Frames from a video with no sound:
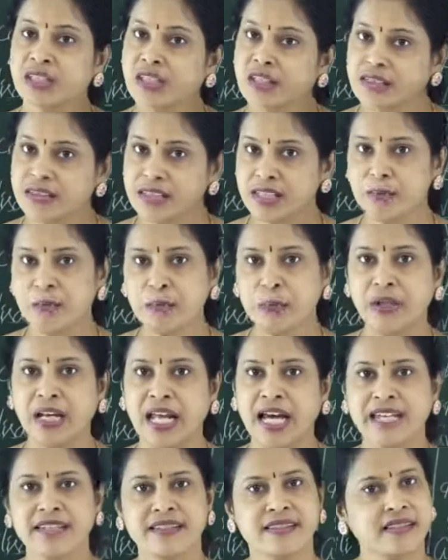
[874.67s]
Simple
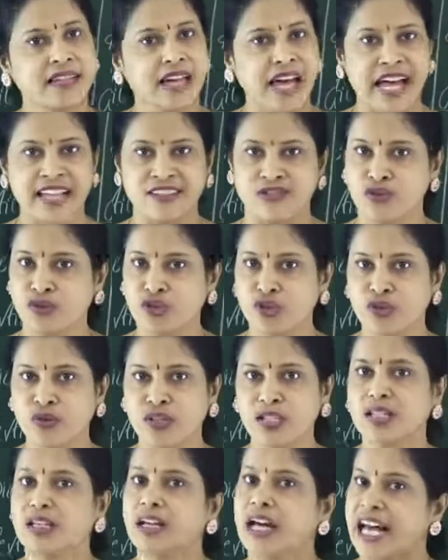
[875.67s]
eyes, as usual,
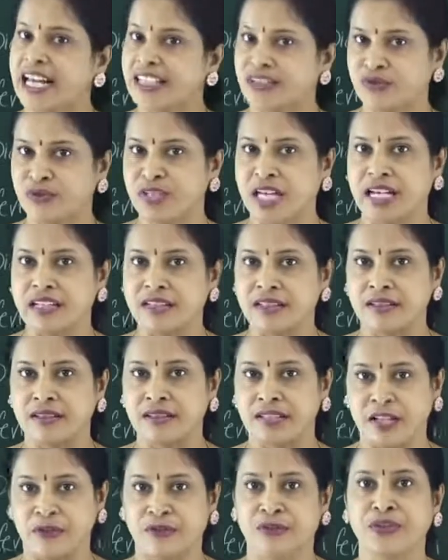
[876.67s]
as we are
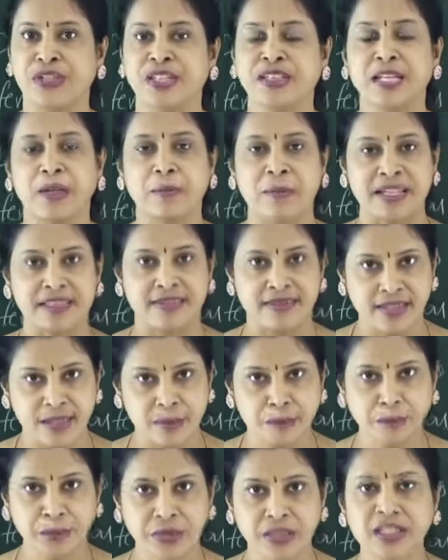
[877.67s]
referring them as
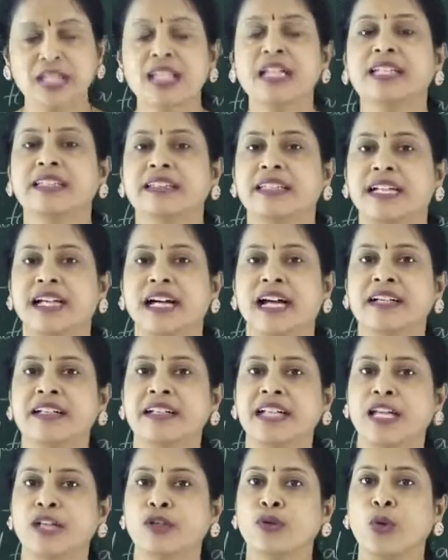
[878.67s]
simple, they
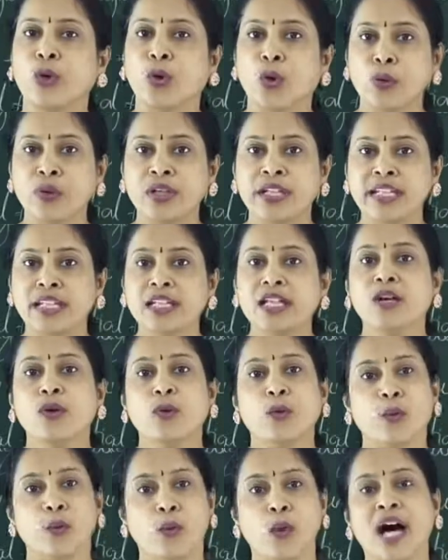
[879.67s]
contain only
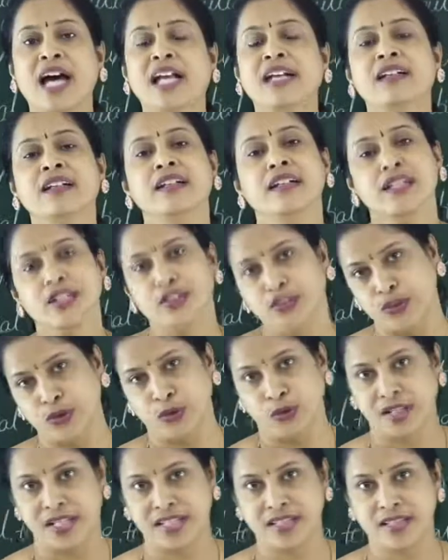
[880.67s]
one
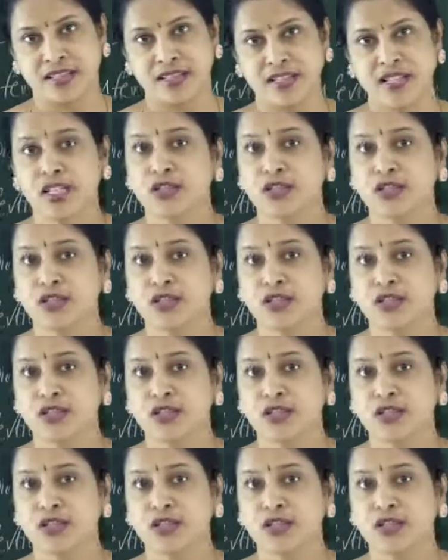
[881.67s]
unit.